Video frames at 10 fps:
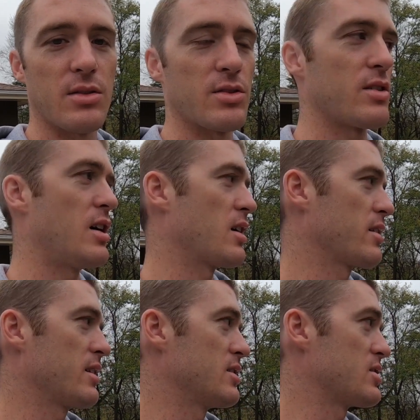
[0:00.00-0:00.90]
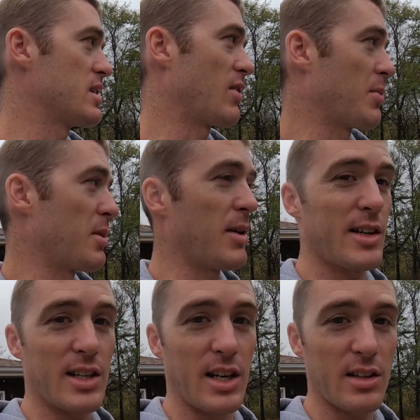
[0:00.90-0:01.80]
what was wrong and then just never put it
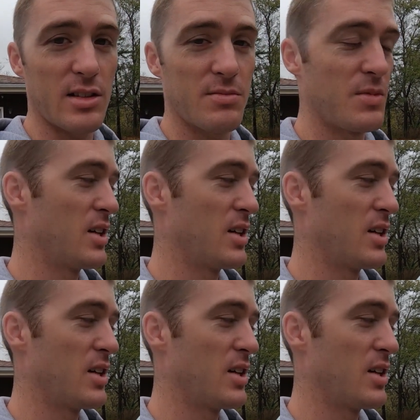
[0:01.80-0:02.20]
back together.